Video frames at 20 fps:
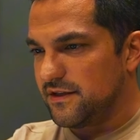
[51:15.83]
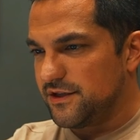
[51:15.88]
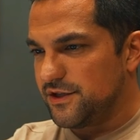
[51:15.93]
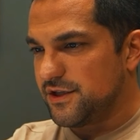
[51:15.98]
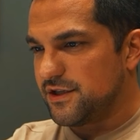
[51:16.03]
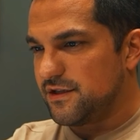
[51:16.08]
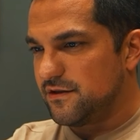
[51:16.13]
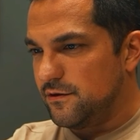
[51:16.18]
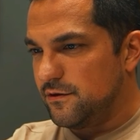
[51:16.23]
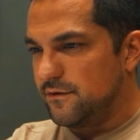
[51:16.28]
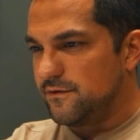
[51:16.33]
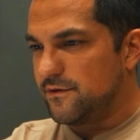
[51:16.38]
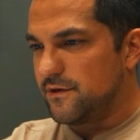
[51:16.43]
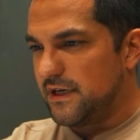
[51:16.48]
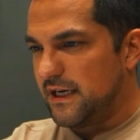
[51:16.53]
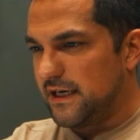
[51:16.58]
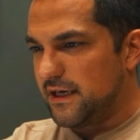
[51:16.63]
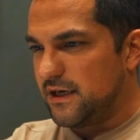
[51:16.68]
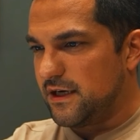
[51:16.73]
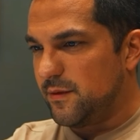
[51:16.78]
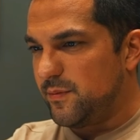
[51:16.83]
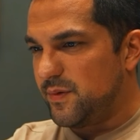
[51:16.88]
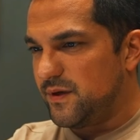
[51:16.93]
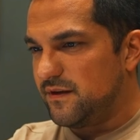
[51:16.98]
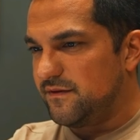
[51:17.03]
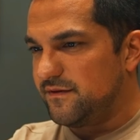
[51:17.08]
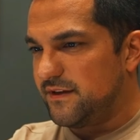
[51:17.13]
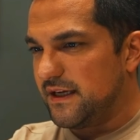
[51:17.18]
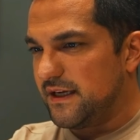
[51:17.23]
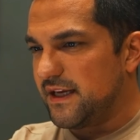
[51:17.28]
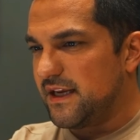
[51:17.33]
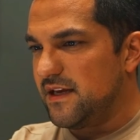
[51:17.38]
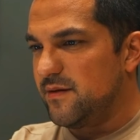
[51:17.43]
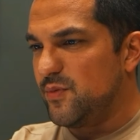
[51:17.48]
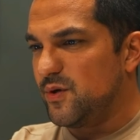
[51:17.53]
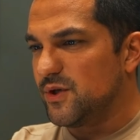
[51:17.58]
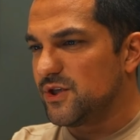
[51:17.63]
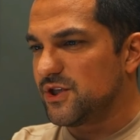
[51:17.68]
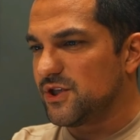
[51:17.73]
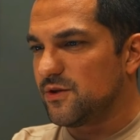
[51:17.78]
just over a couple of
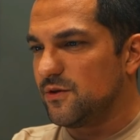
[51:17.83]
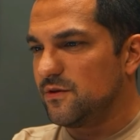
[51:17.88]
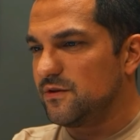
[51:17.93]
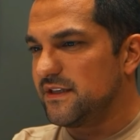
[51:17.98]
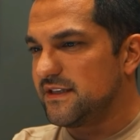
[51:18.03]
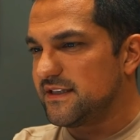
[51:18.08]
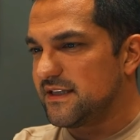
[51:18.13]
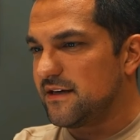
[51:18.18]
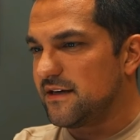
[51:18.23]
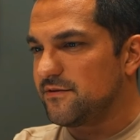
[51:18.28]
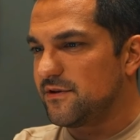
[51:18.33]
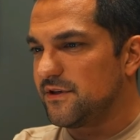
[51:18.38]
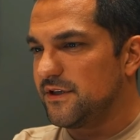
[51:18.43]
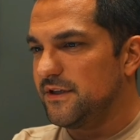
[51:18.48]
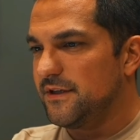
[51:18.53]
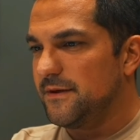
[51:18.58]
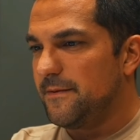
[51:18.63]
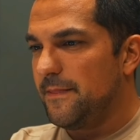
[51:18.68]
ebooks sold, etc.